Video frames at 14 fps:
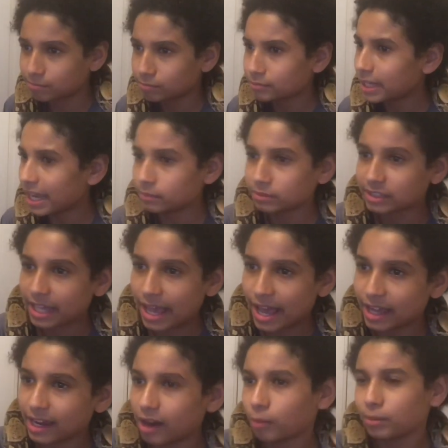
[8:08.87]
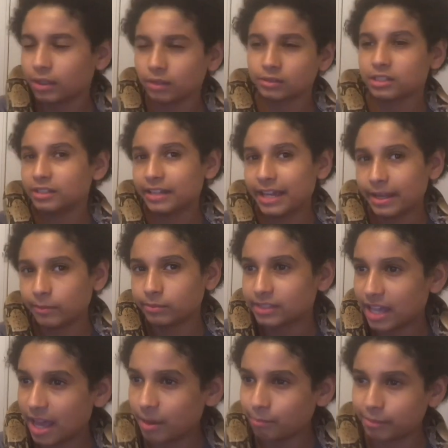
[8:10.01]
name 10, I'll be able to name
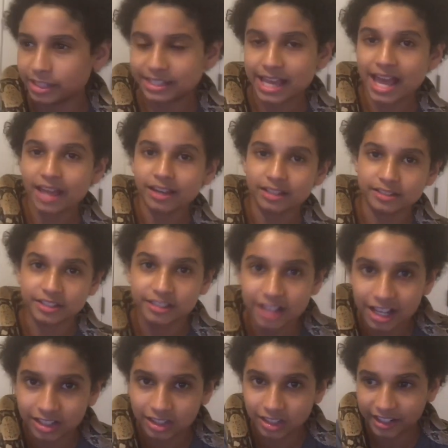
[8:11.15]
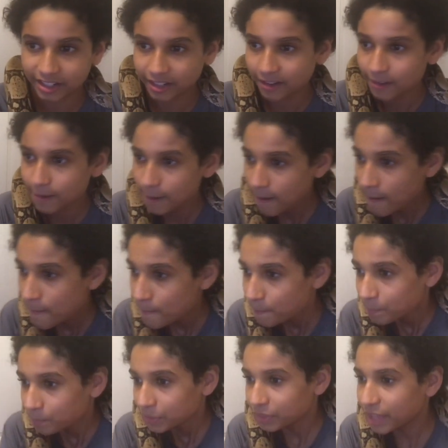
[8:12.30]
10, but 10 is nothing.
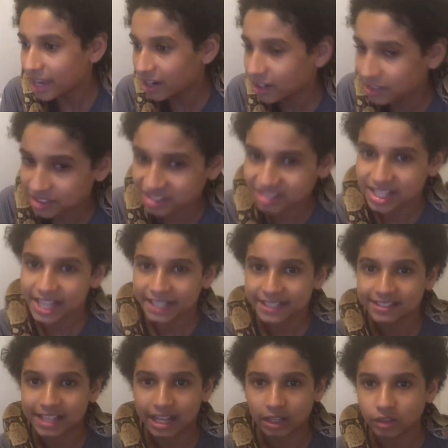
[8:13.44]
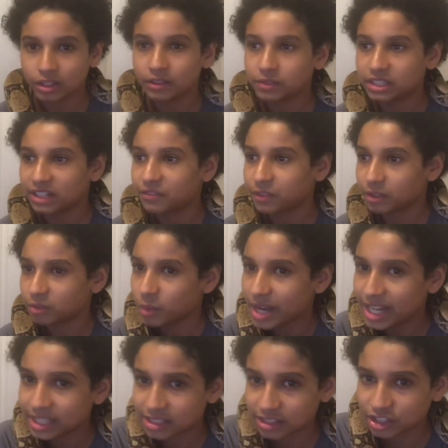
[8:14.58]
There is snakes that live different
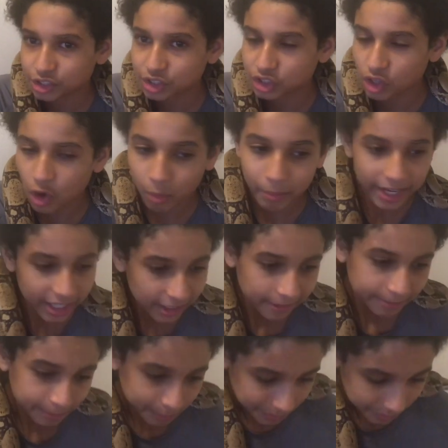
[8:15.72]
ways and there's so many.